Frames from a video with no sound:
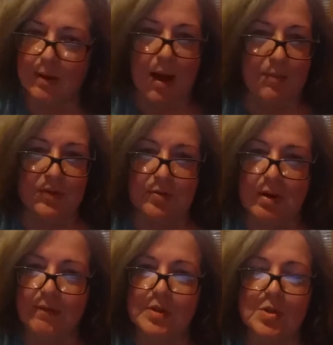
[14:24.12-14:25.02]
obviously
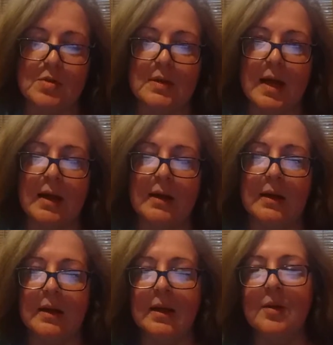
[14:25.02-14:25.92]
you have to do that.
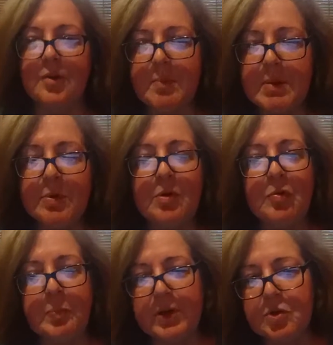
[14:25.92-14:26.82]
Some people
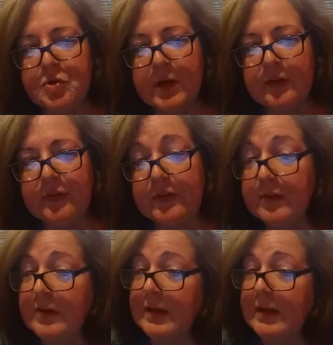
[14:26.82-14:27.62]
use Pinterest.